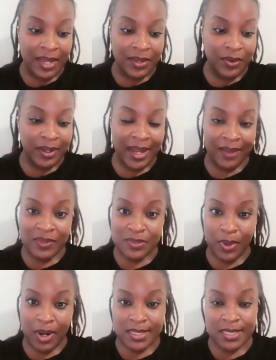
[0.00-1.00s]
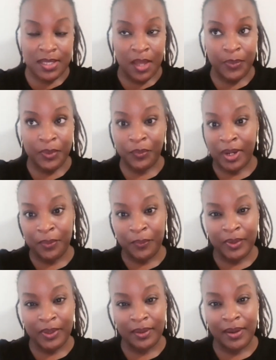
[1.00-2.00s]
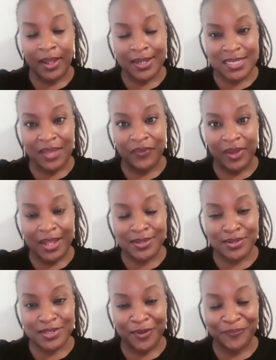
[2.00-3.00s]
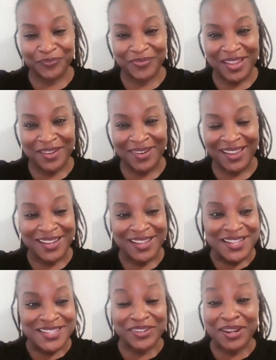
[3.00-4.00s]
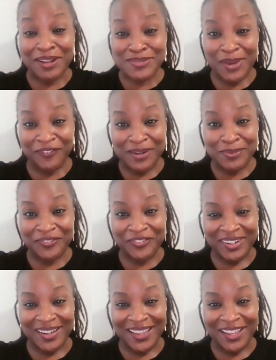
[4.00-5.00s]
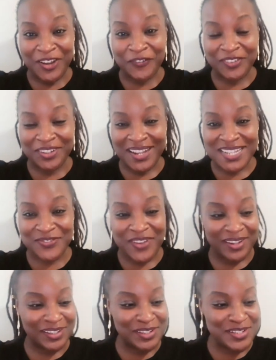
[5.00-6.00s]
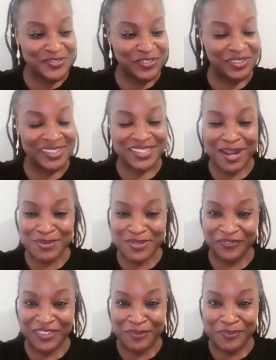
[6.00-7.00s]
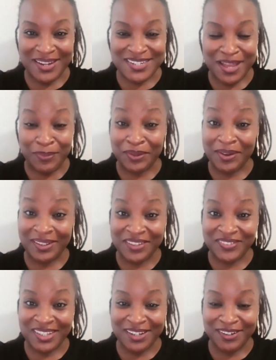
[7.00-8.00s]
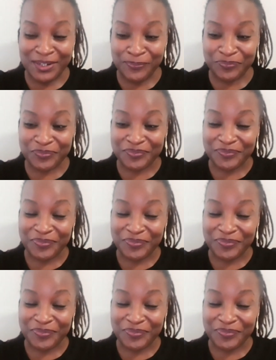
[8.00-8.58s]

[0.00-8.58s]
and you could have this process up and running within the next 7 days or so. All right. So that was my freebie for today. Hopefully, you guys found it useful. Drop some feedback down below. I'd love to hear it.